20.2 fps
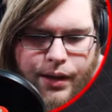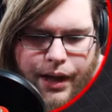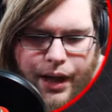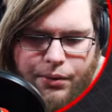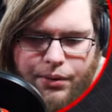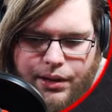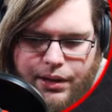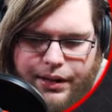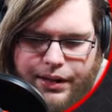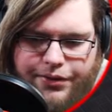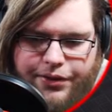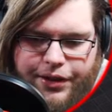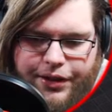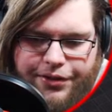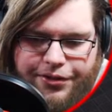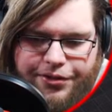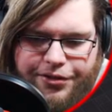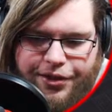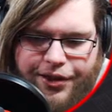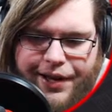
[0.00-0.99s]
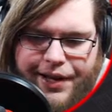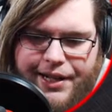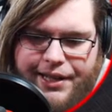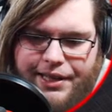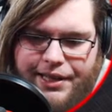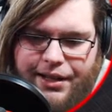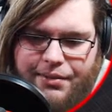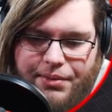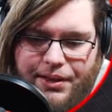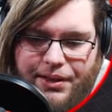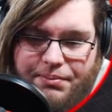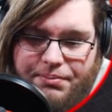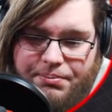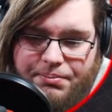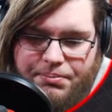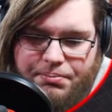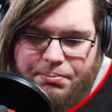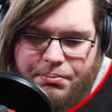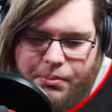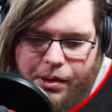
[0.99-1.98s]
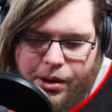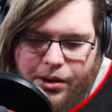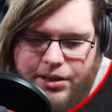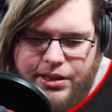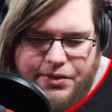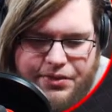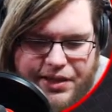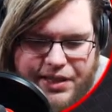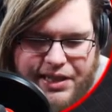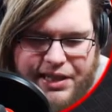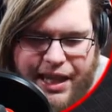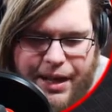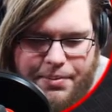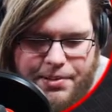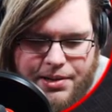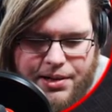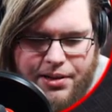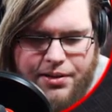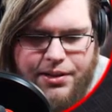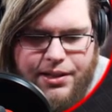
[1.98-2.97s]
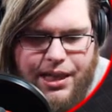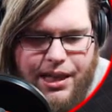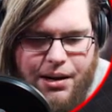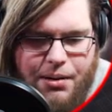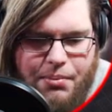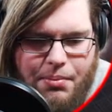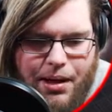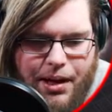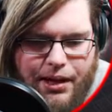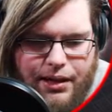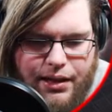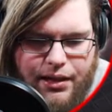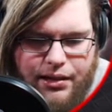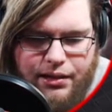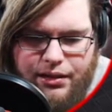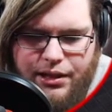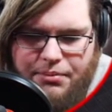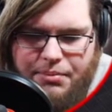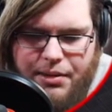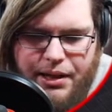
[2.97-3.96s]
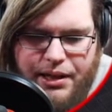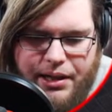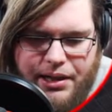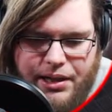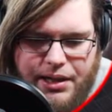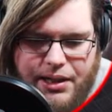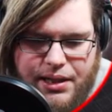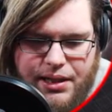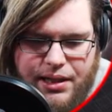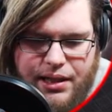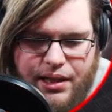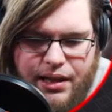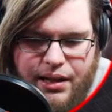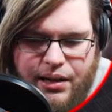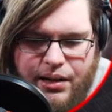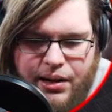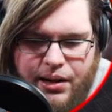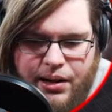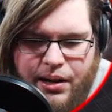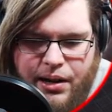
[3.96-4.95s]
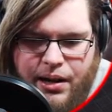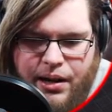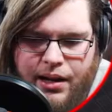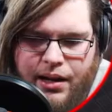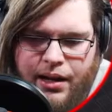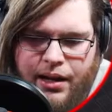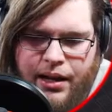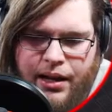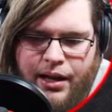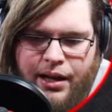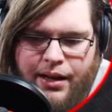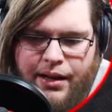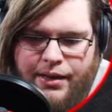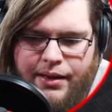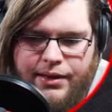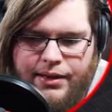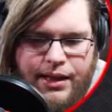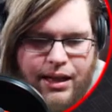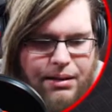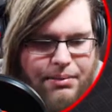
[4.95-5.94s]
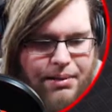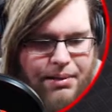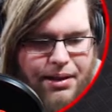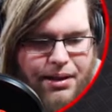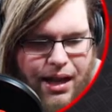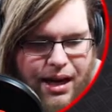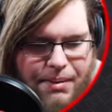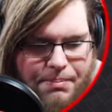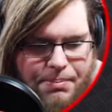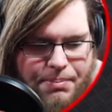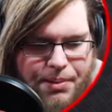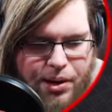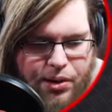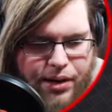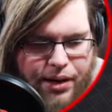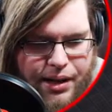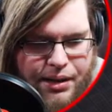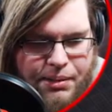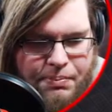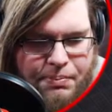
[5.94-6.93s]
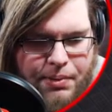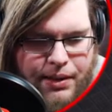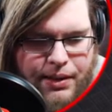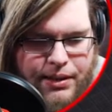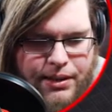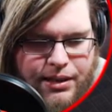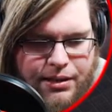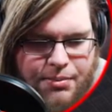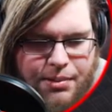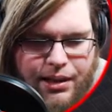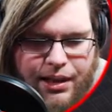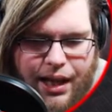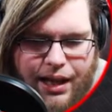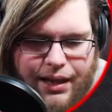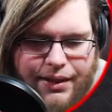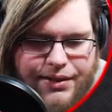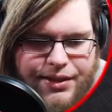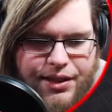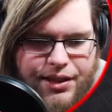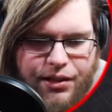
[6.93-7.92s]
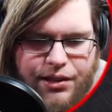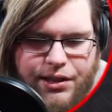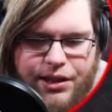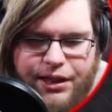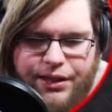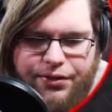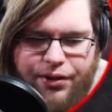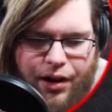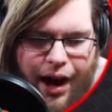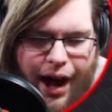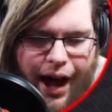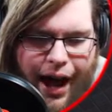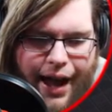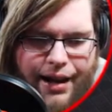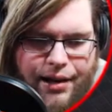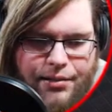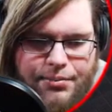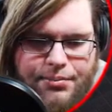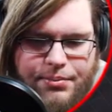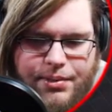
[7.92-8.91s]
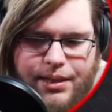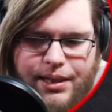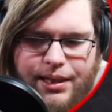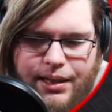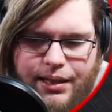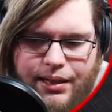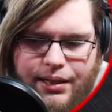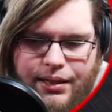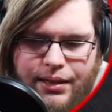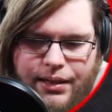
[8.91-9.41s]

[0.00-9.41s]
Now we're looking for the fridge. Now, most of this episode is gonna be literally me just. There's not gonna be a lot of building, but there's gonna be a lot of searching for items.